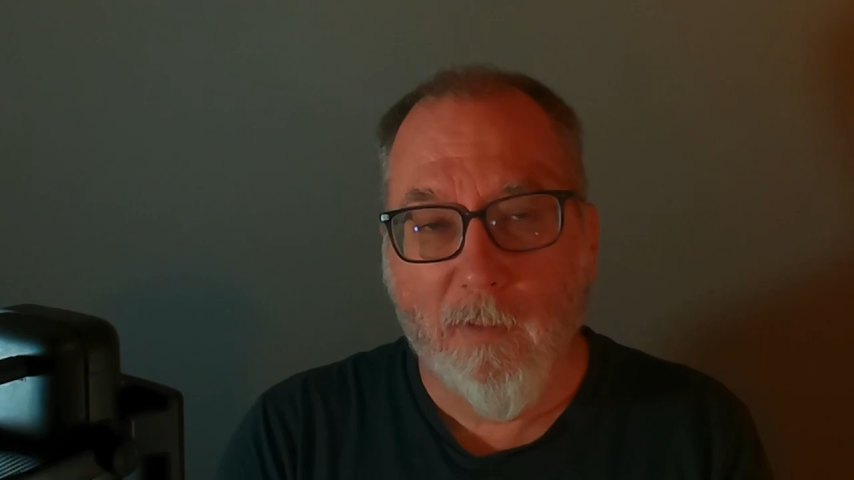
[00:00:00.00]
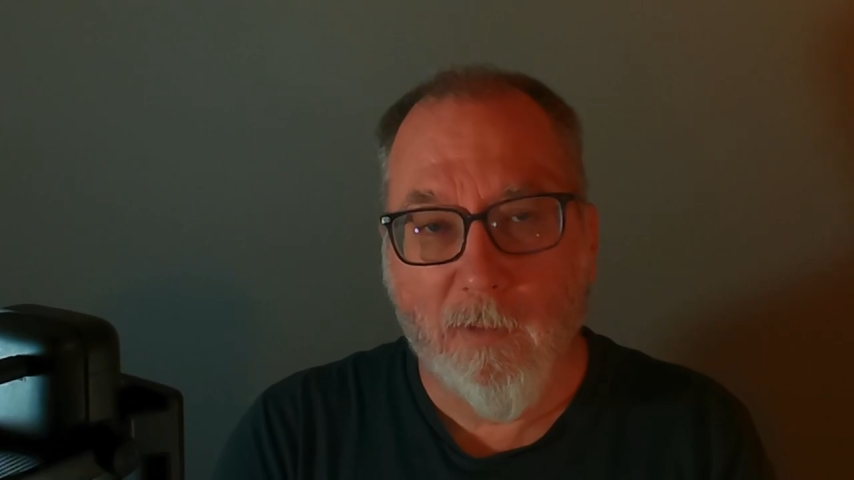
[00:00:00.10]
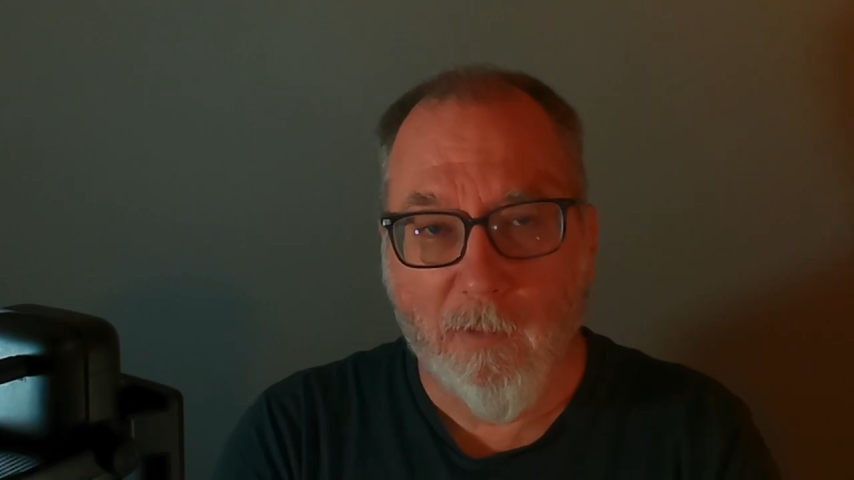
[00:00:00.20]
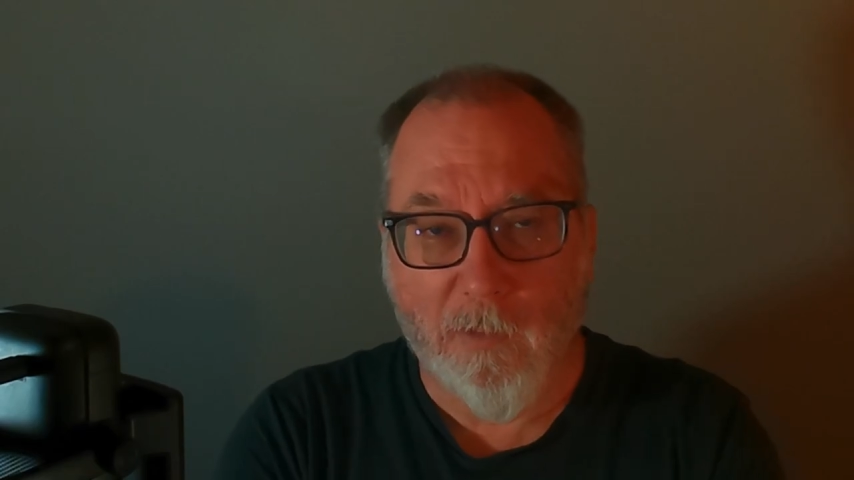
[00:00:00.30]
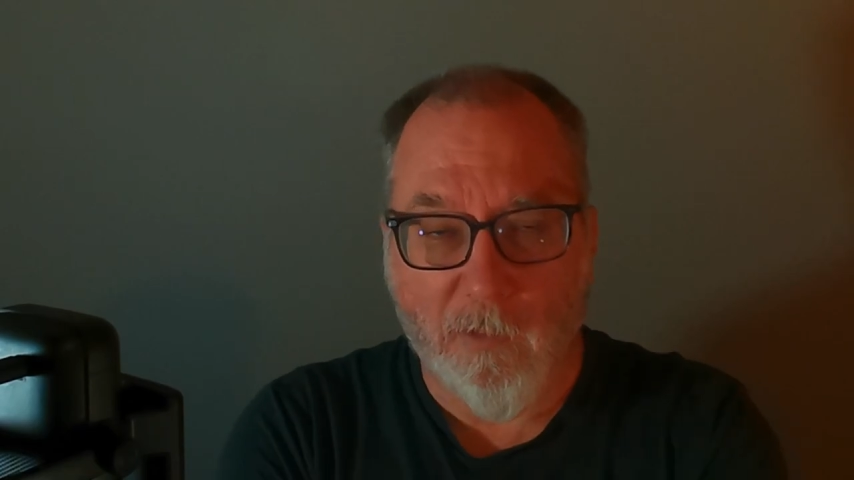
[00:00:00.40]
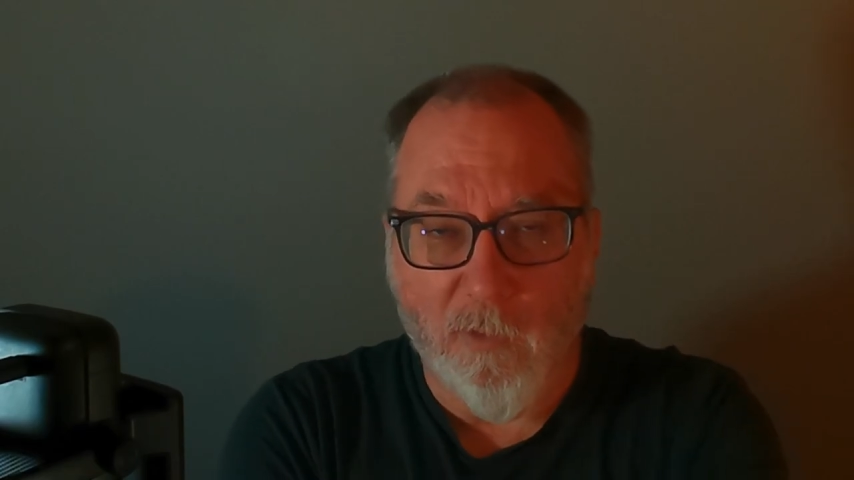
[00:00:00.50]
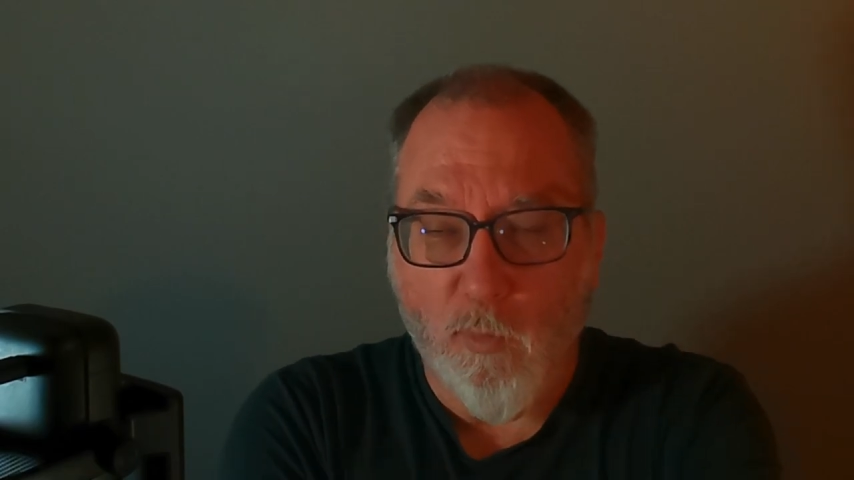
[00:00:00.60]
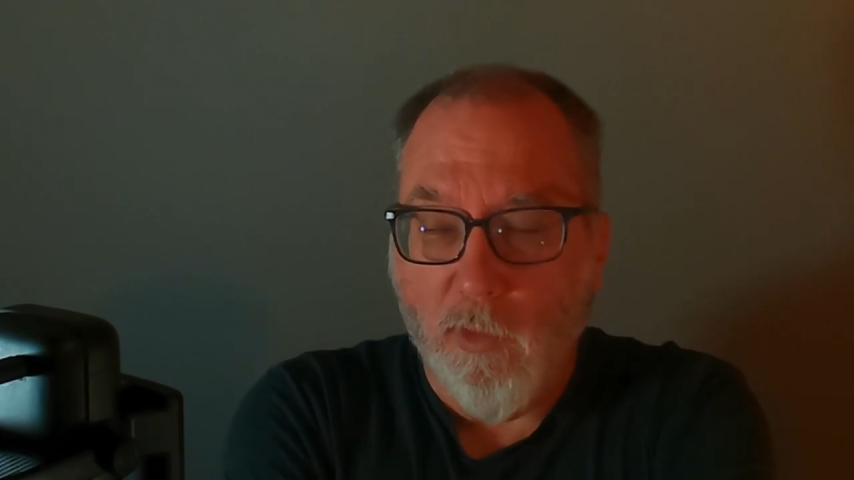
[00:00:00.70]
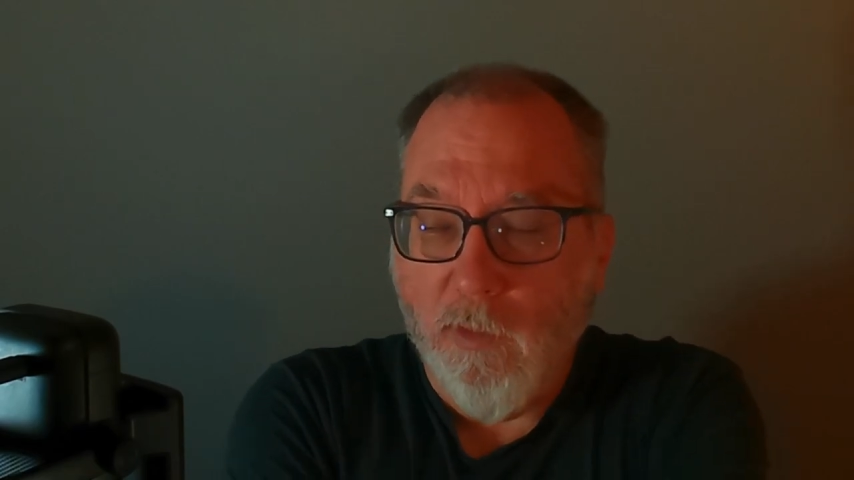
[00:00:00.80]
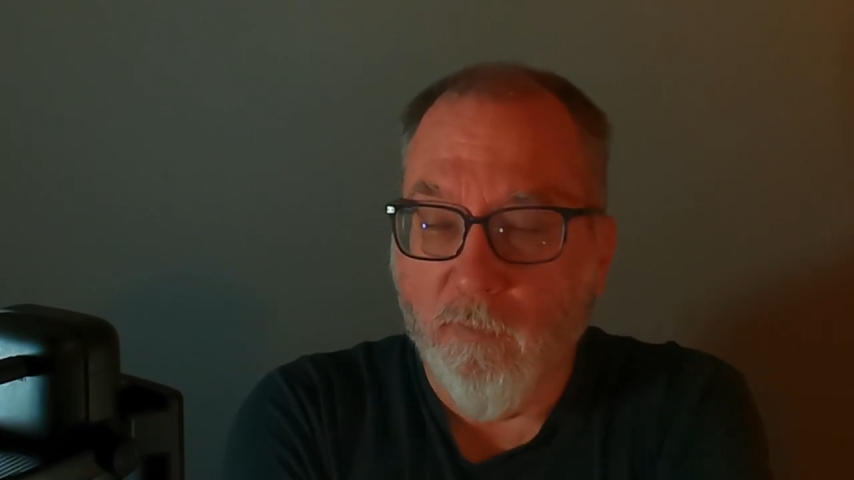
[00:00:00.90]
Hey, good
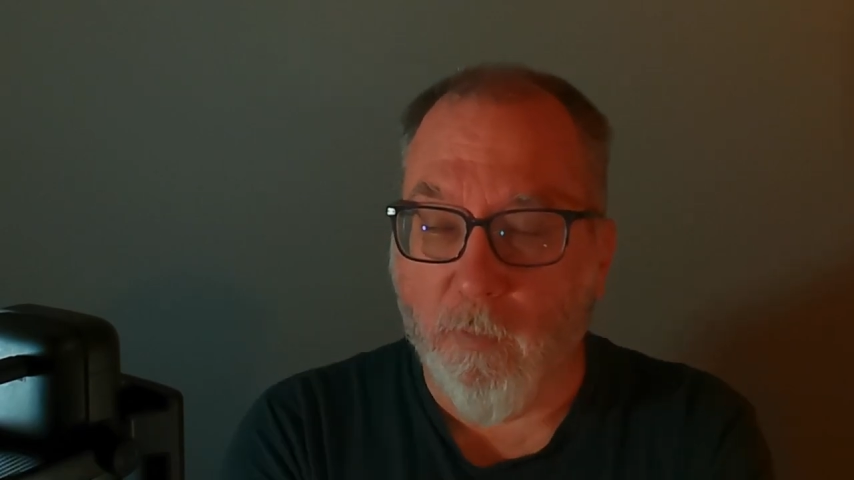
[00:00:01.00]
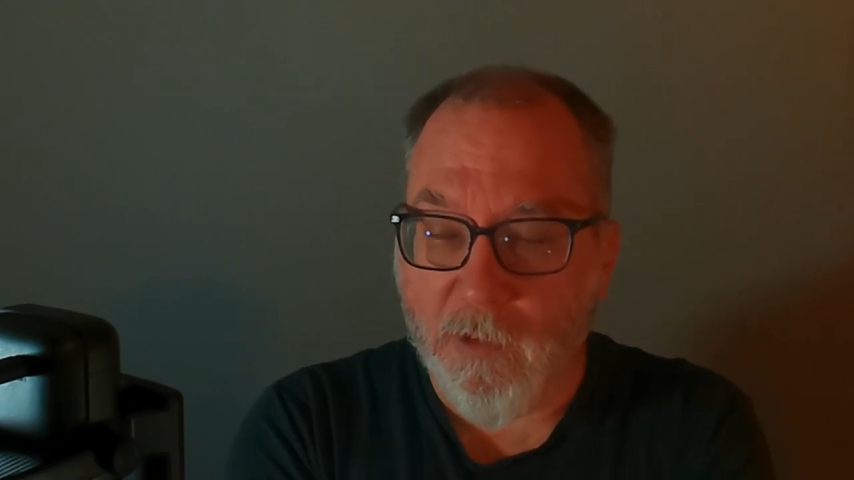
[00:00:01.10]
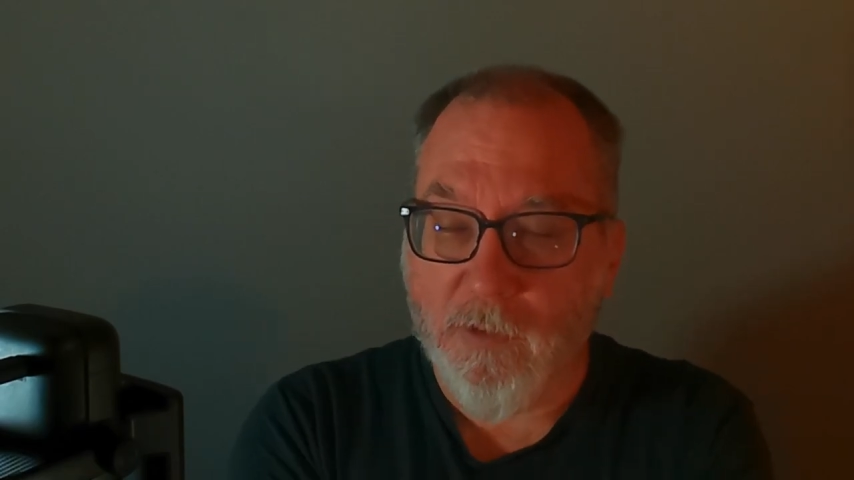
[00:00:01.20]
morning, everybody.